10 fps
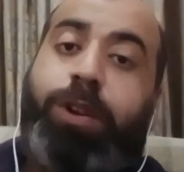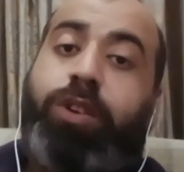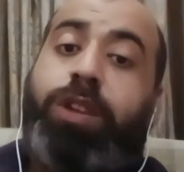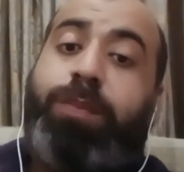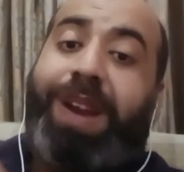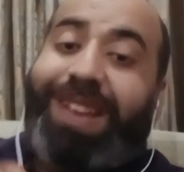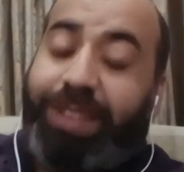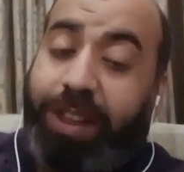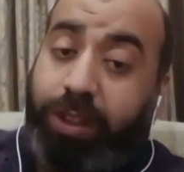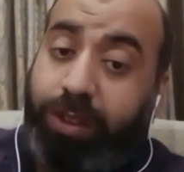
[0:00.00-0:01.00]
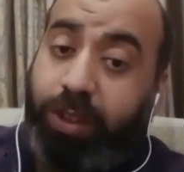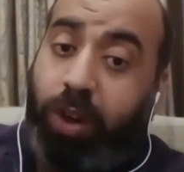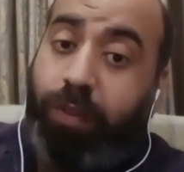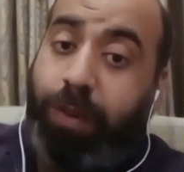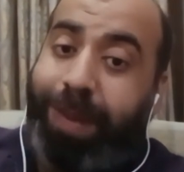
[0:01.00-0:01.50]
Because the President
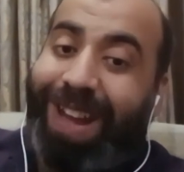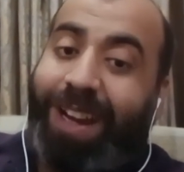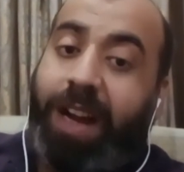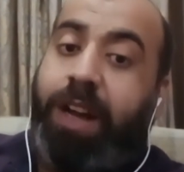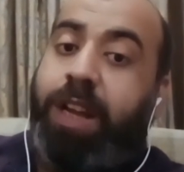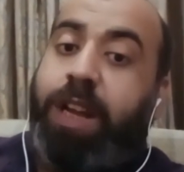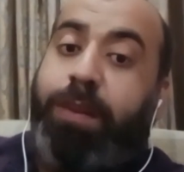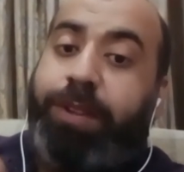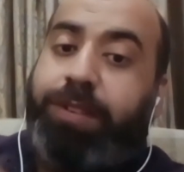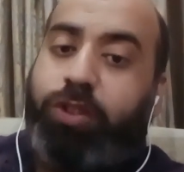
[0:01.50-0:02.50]
of America, Mr.